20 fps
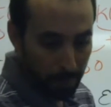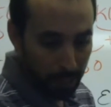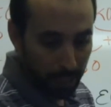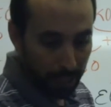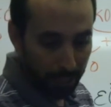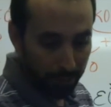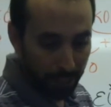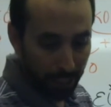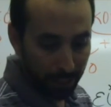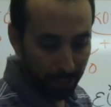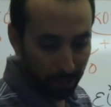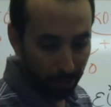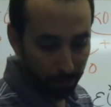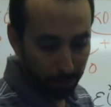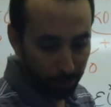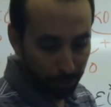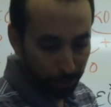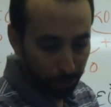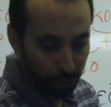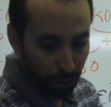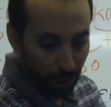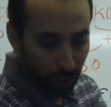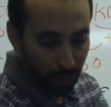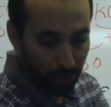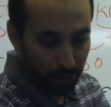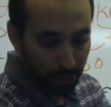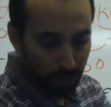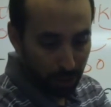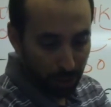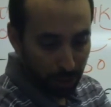And that comes from
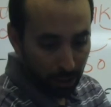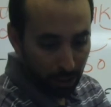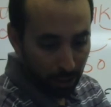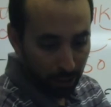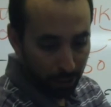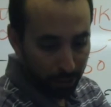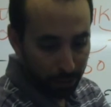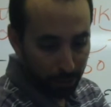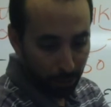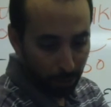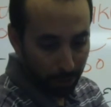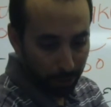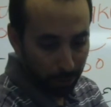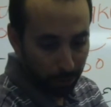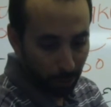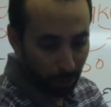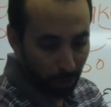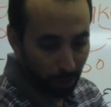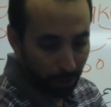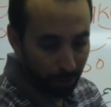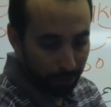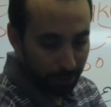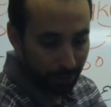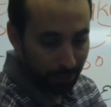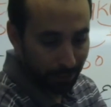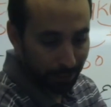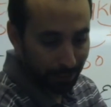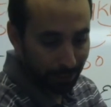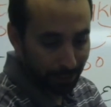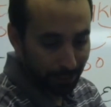John 21:11,
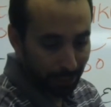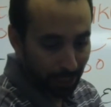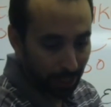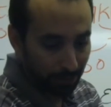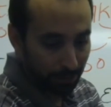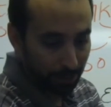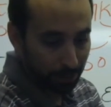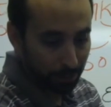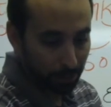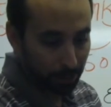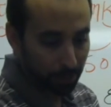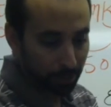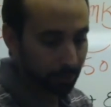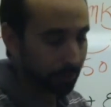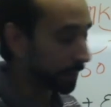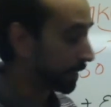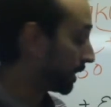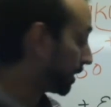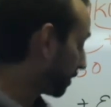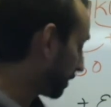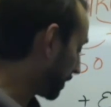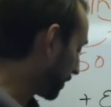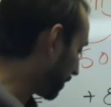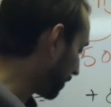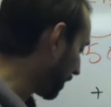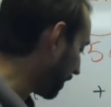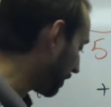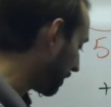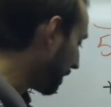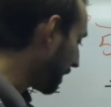153. So
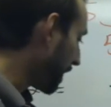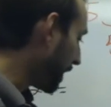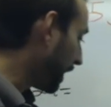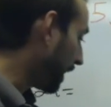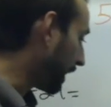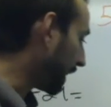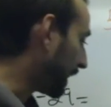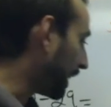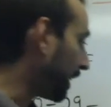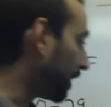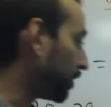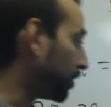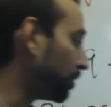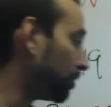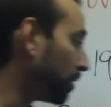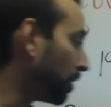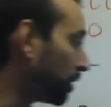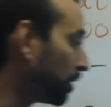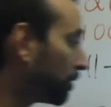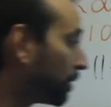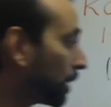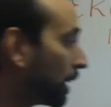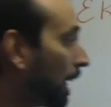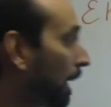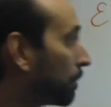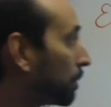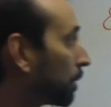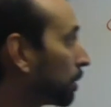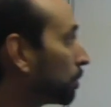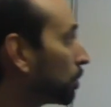now, again, you know your
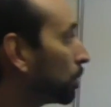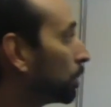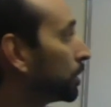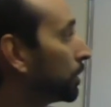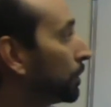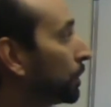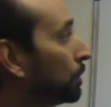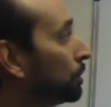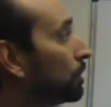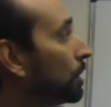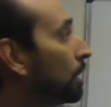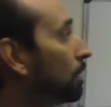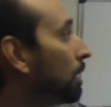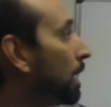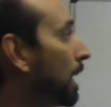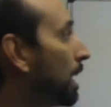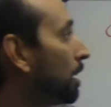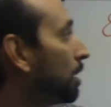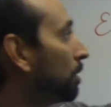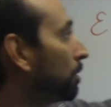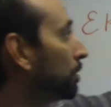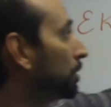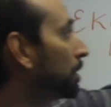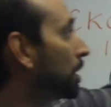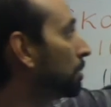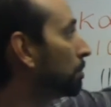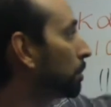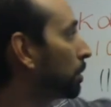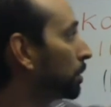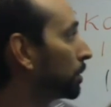vocabulary words. If you know how
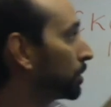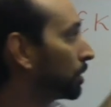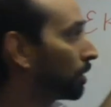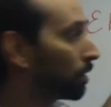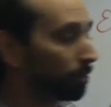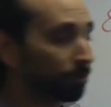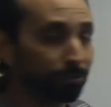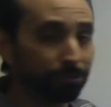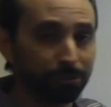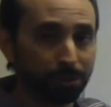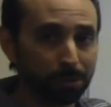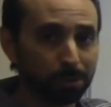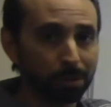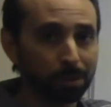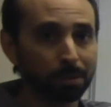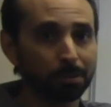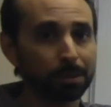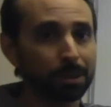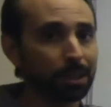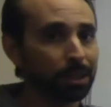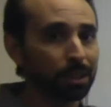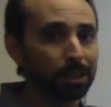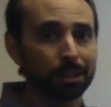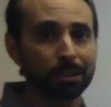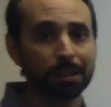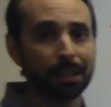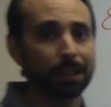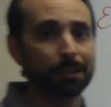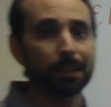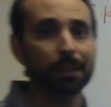numbers are formed, you
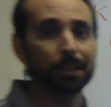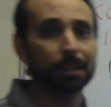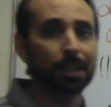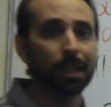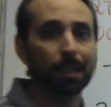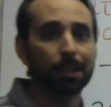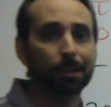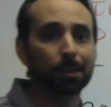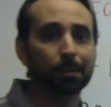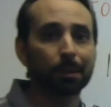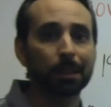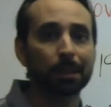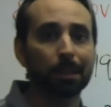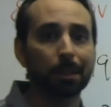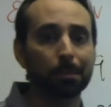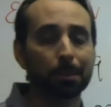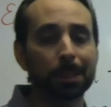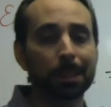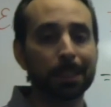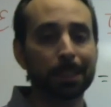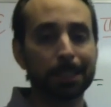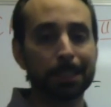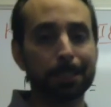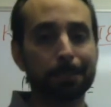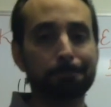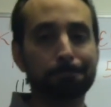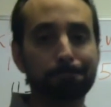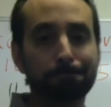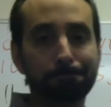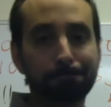got the entire Greek number system.